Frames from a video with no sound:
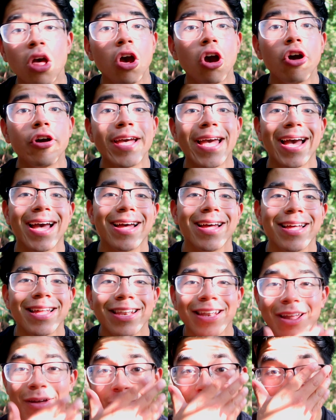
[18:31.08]
Oh yeah,
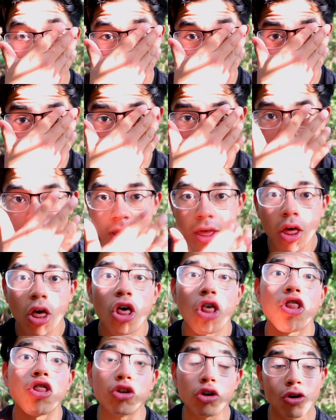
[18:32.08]
number 4.
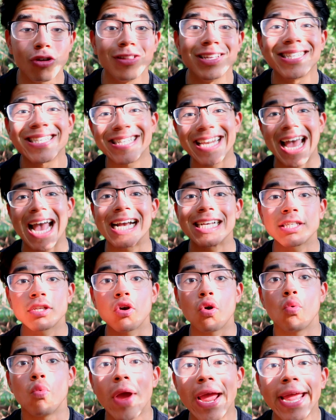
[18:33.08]
Throw the snacks
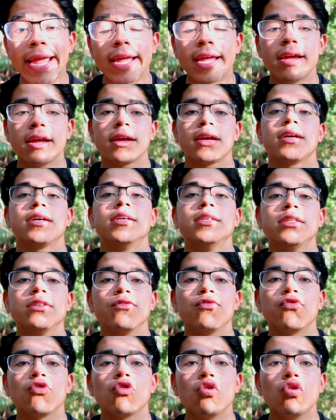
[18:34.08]
away, because
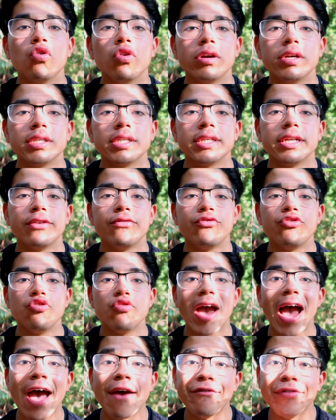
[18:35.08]
of course, if you
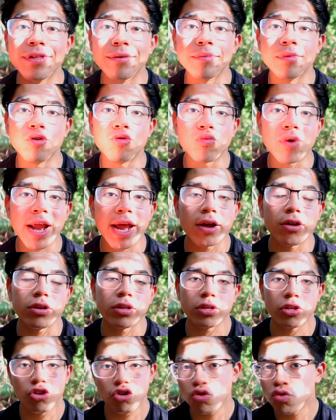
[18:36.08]
have them around,
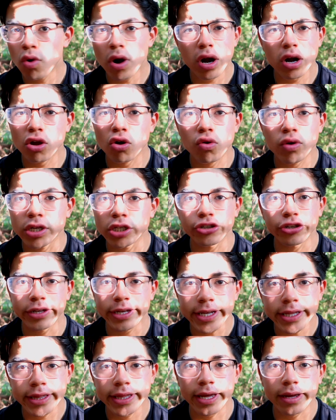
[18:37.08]
you are going to
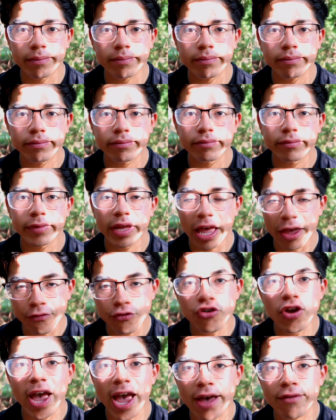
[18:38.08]
eat them. If
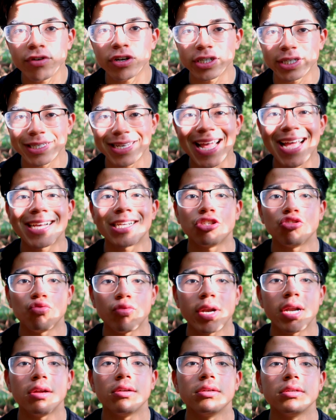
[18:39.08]
you have your snacks
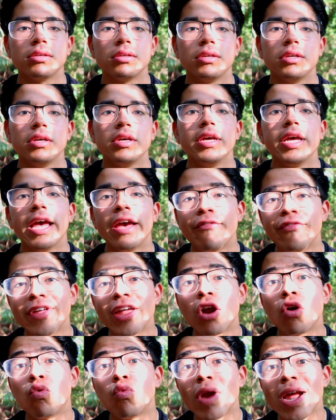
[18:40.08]
around, if they
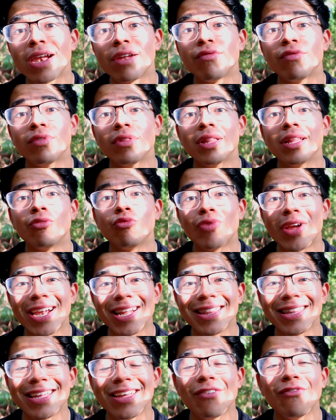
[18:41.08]
are
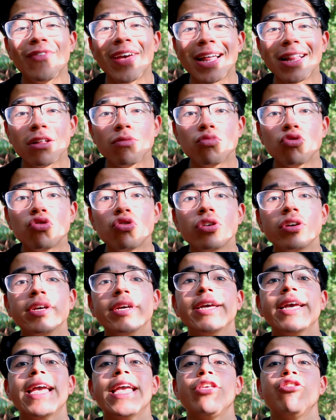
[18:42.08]
readily available
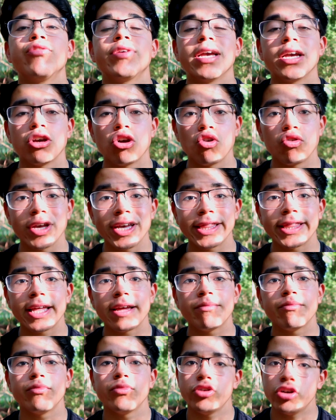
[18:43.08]
and you can go get
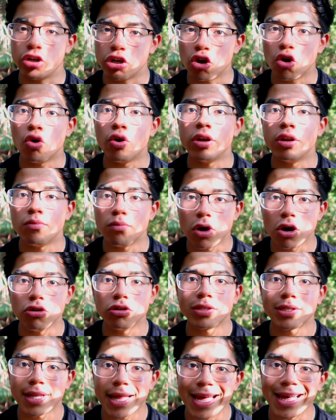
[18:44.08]
them, you're going to
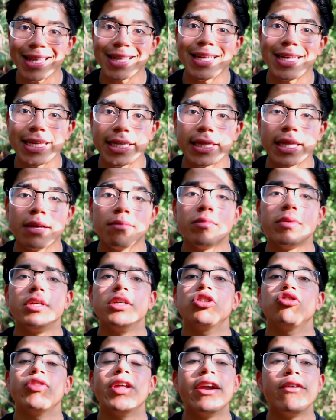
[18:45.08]
most likely eat them.
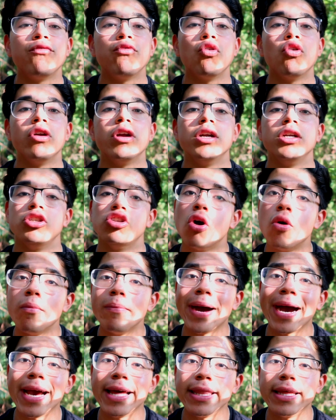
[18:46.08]
So therefore, don't
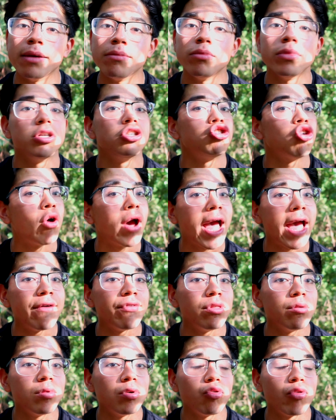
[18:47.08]
buy them, don't have
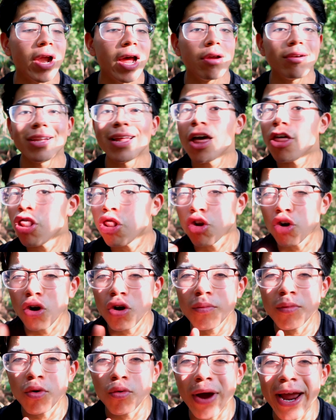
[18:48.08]
them around, throw
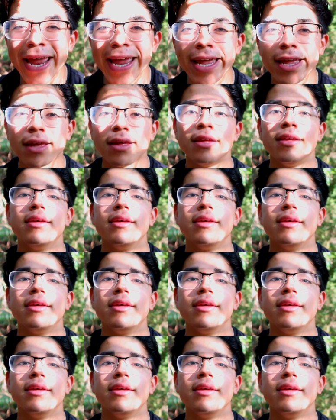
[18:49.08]
them away.